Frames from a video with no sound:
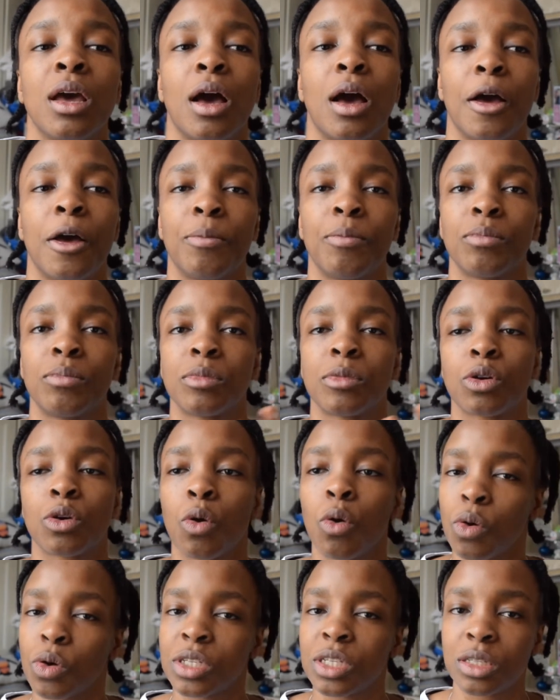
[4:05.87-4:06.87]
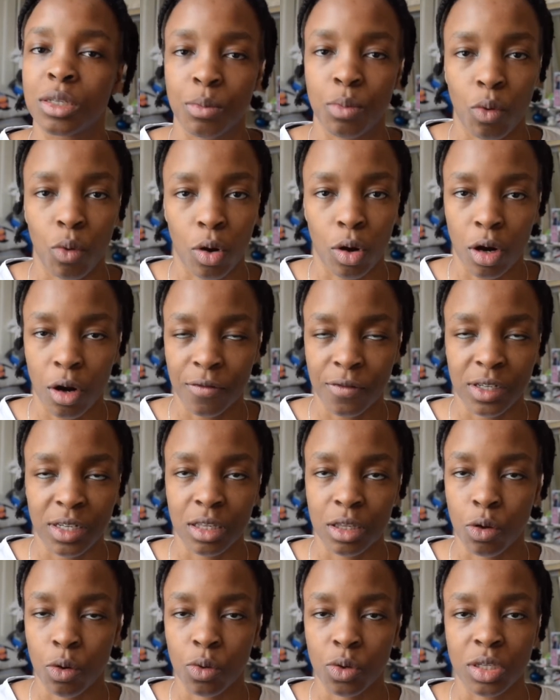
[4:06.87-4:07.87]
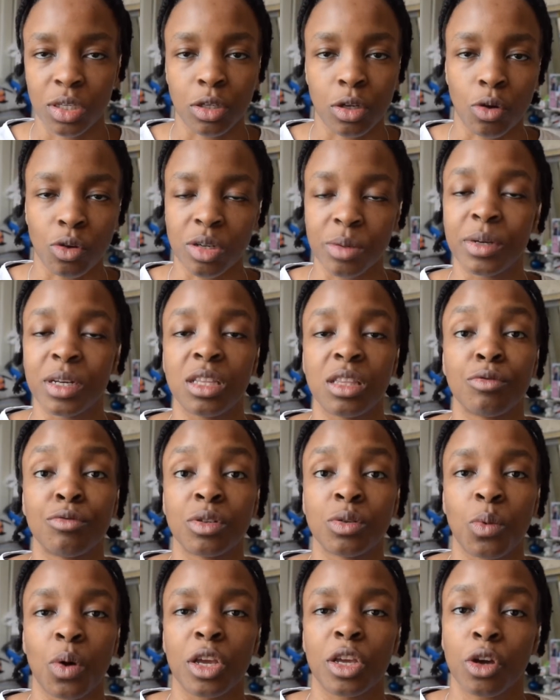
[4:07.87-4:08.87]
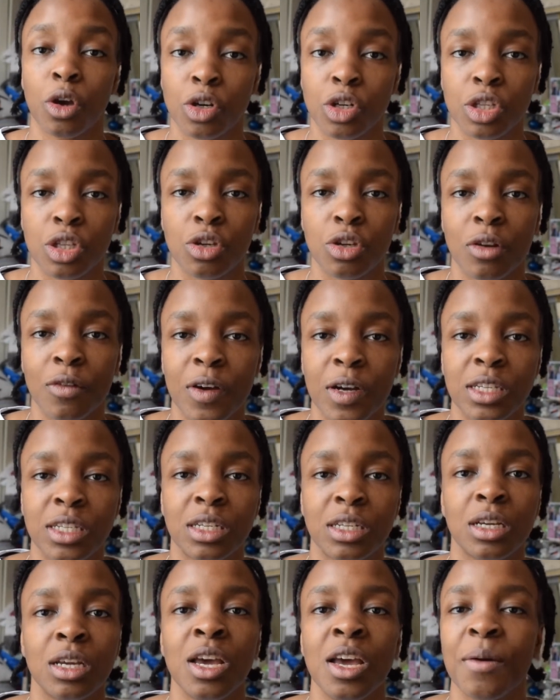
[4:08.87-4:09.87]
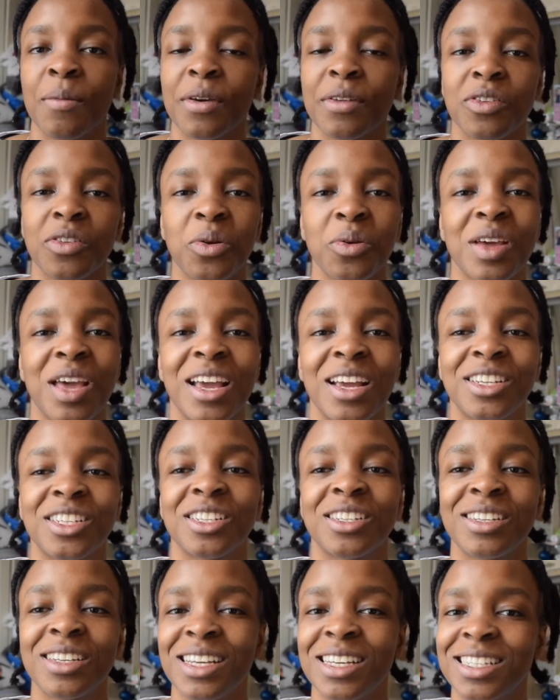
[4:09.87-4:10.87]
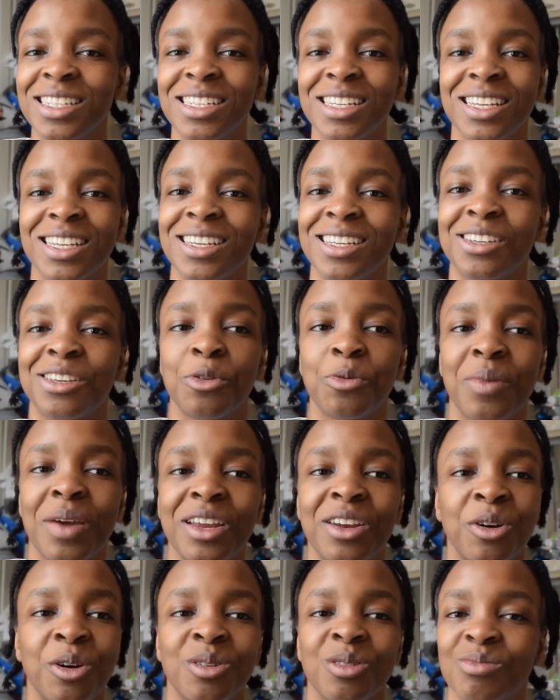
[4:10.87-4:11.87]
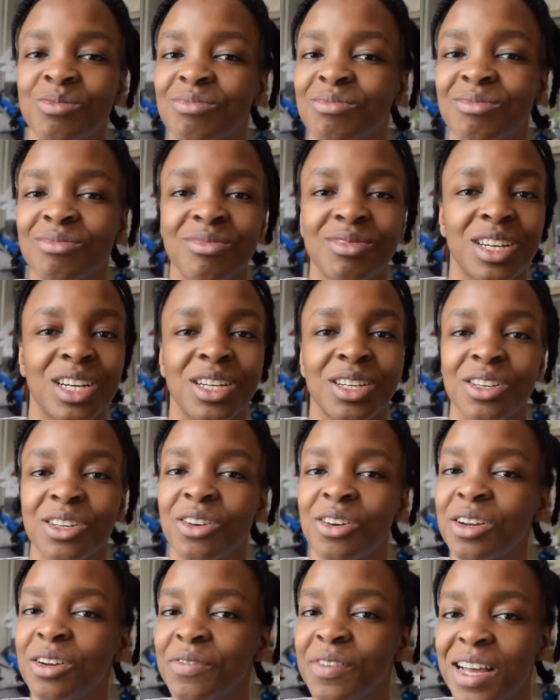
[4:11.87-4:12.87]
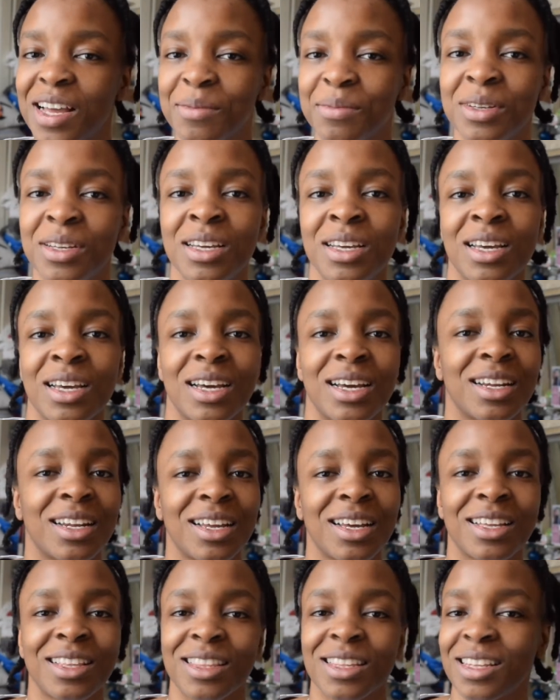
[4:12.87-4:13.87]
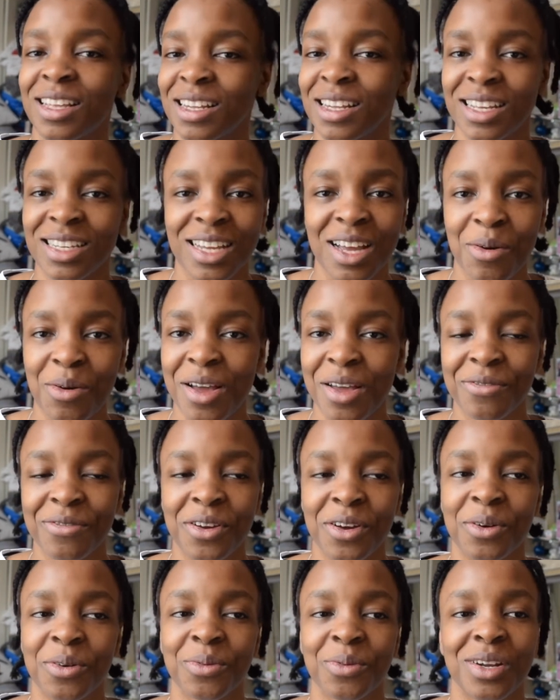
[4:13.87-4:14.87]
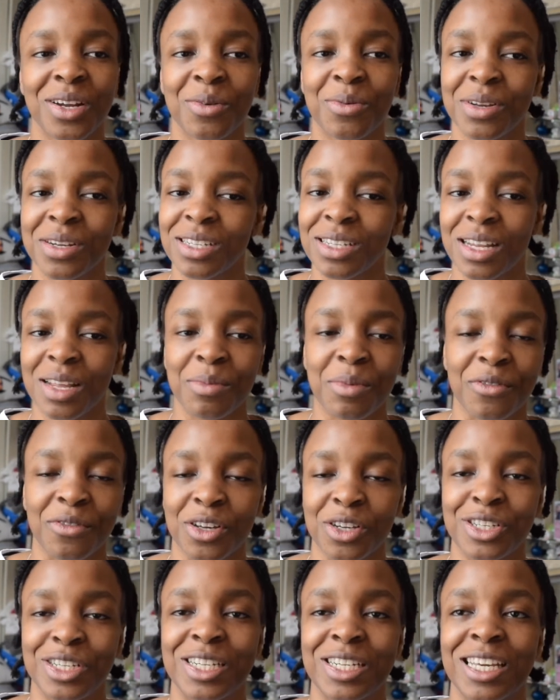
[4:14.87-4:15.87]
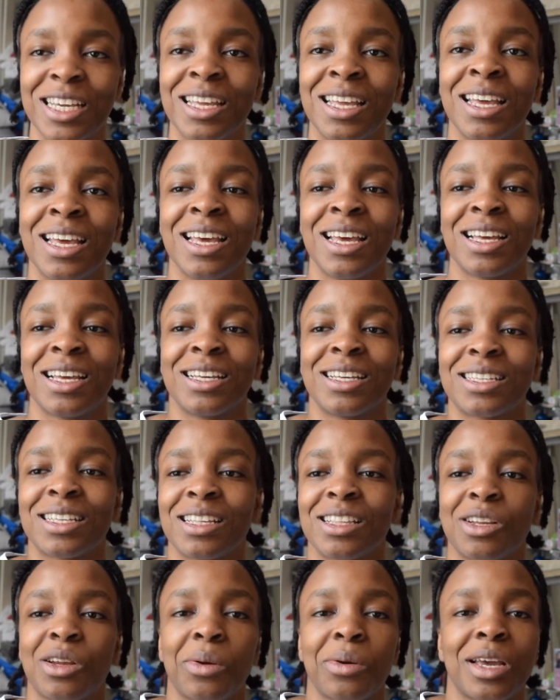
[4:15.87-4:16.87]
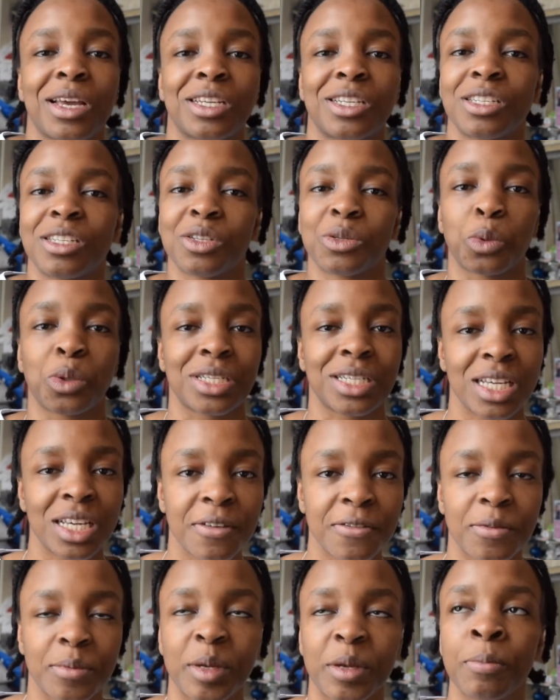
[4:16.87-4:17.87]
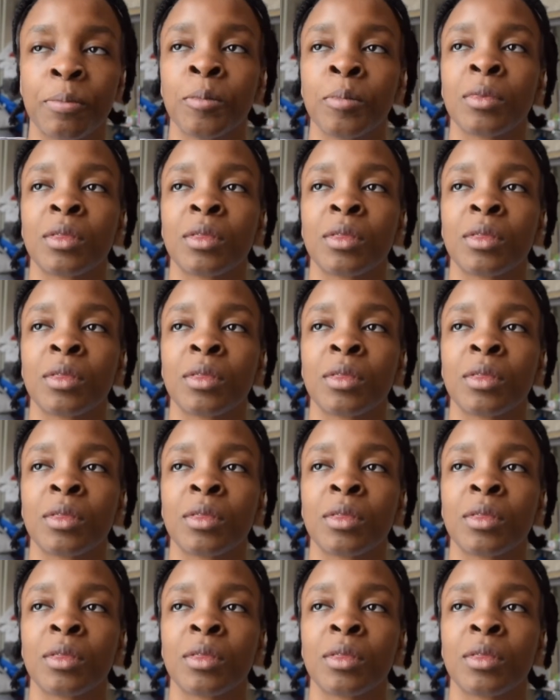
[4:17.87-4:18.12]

The course is important. Obviously, the course is ultimately the reason why you're going to the university. But if the location isn't it, you may not, you're not going to vibe. And like, that's how I felt when I went to like my first uni, is that the location just wasn't it for me.